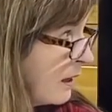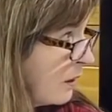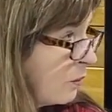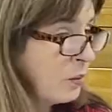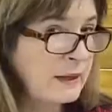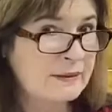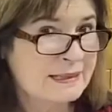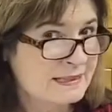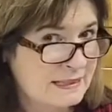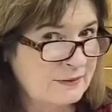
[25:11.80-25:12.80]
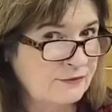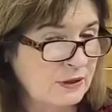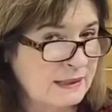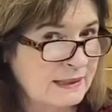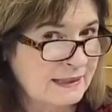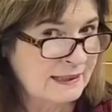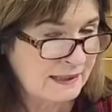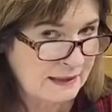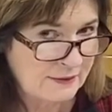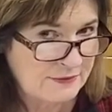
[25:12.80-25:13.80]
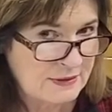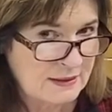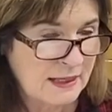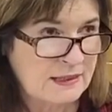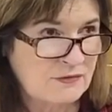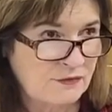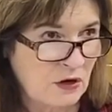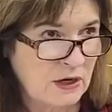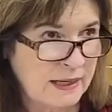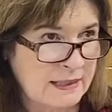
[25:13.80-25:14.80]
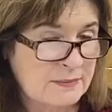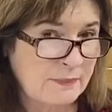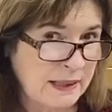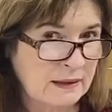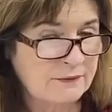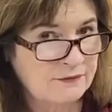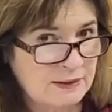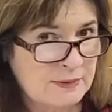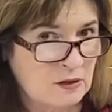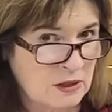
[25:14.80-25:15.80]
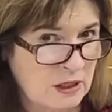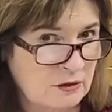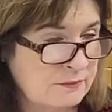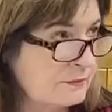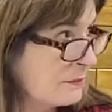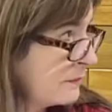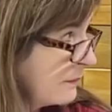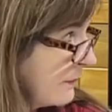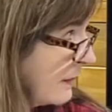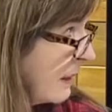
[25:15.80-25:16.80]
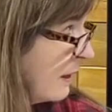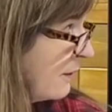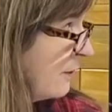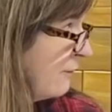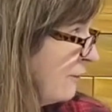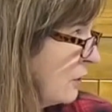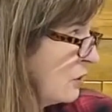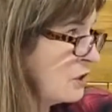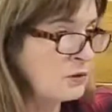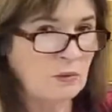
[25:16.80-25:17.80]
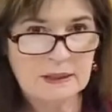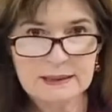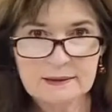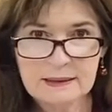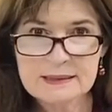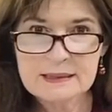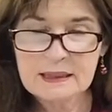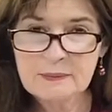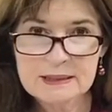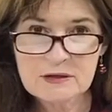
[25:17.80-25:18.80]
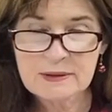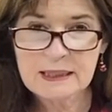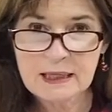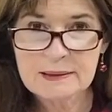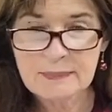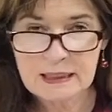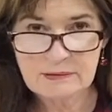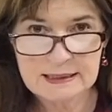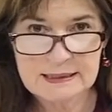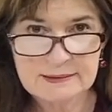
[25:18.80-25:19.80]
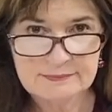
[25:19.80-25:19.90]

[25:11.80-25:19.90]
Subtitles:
with different gifts as far as male and female go. The first one is going to be to the unmarried.